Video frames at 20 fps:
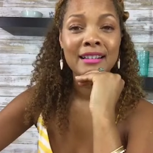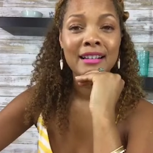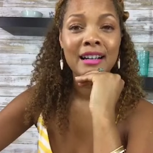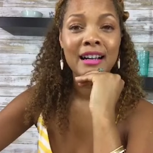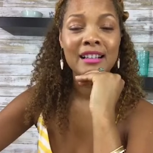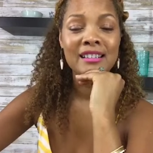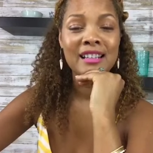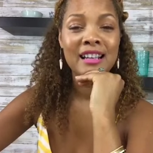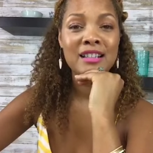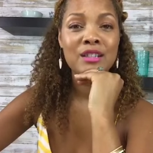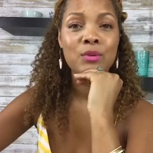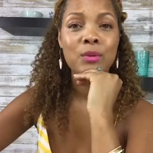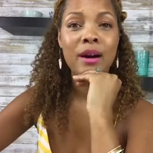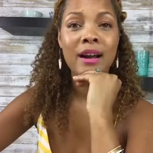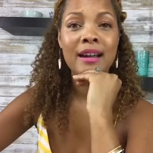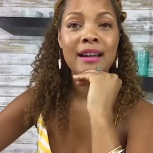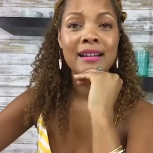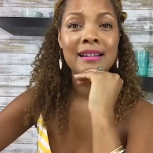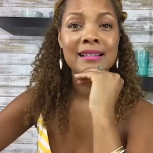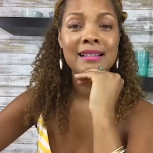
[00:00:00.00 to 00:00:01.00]
And that's why
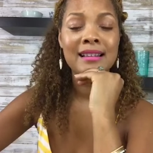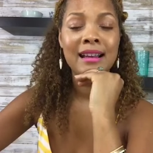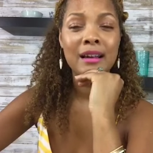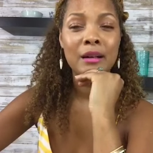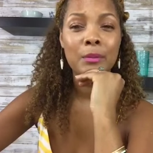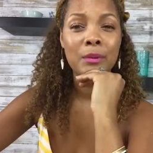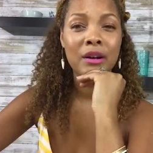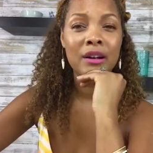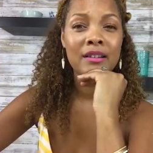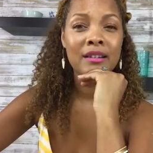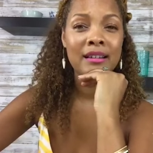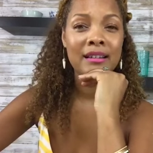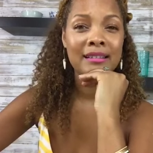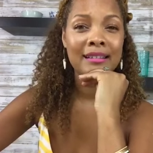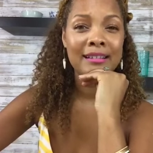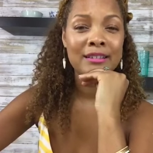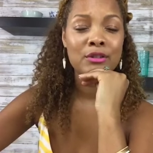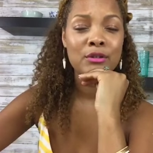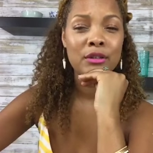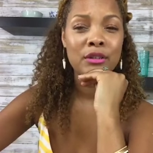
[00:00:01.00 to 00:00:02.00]
it is not a part of the
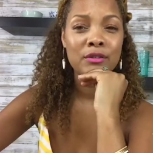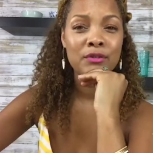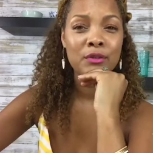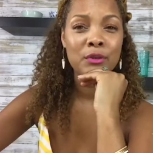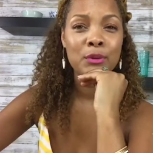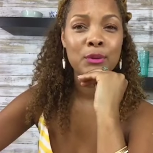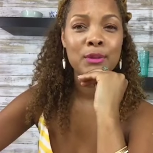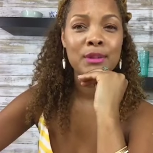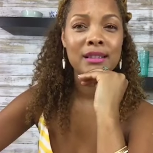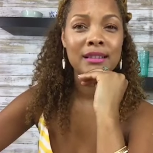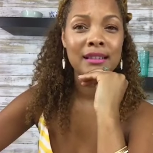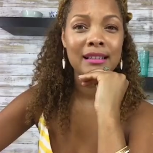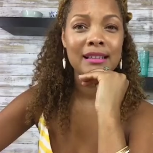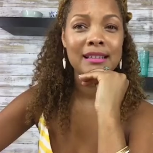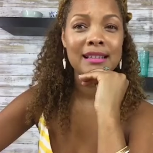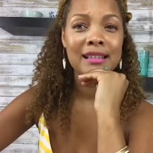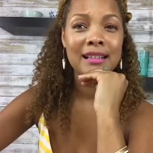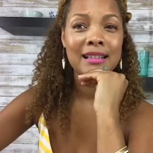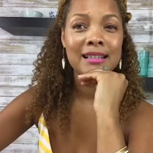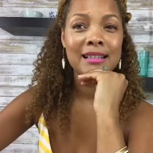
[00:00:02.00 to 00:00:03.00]
electric foods
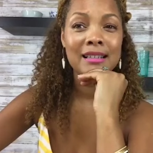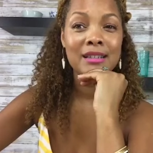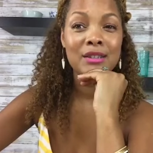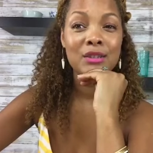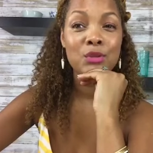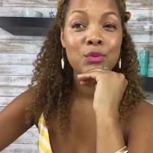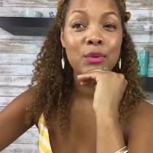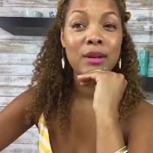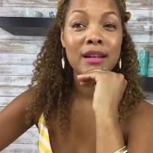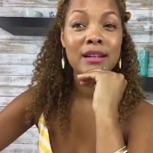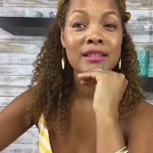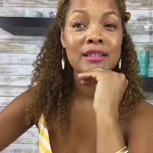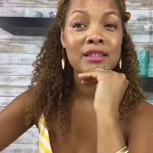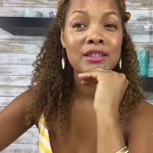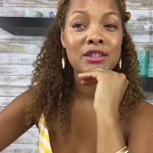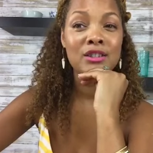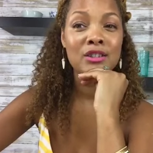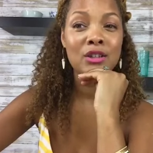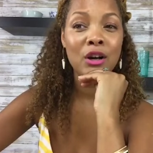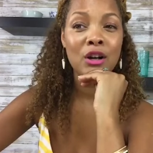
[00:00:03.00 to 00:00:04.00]
list. It is a sweet,
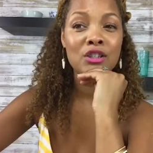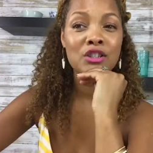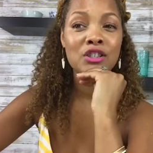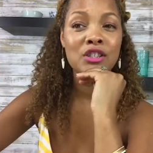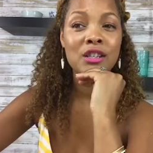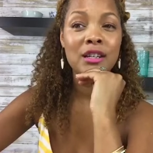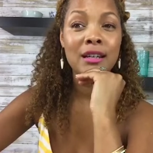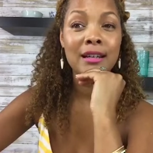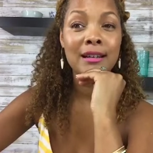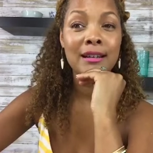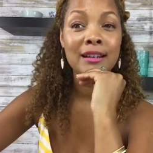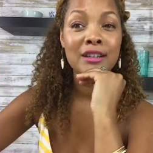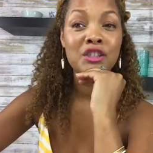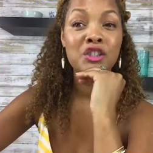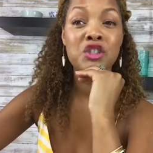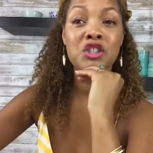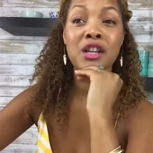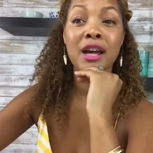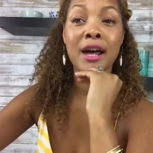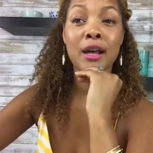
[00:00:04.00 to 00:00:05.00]
starchy
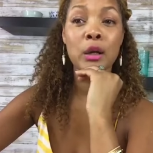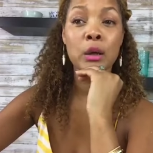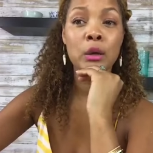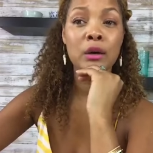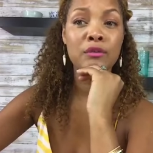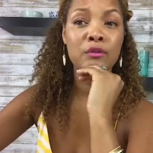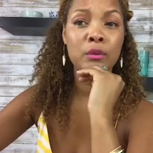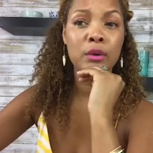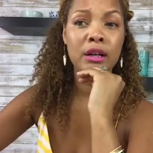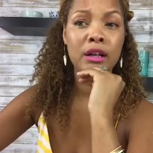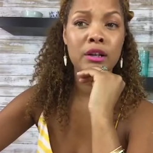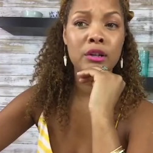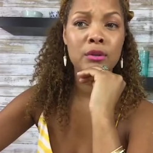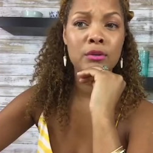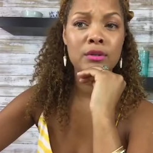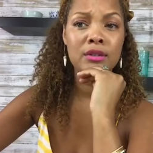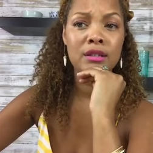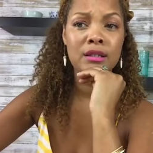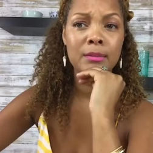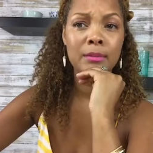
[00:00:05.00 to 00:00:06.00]
shadow of what it
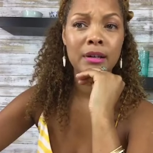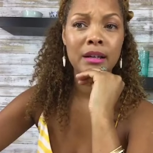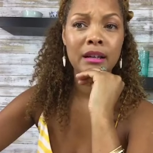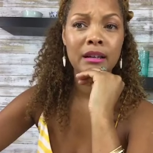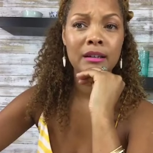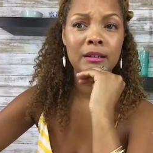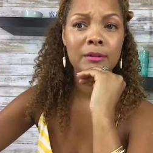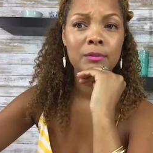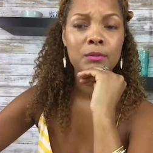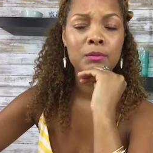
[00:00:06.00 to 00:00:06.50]
used to be.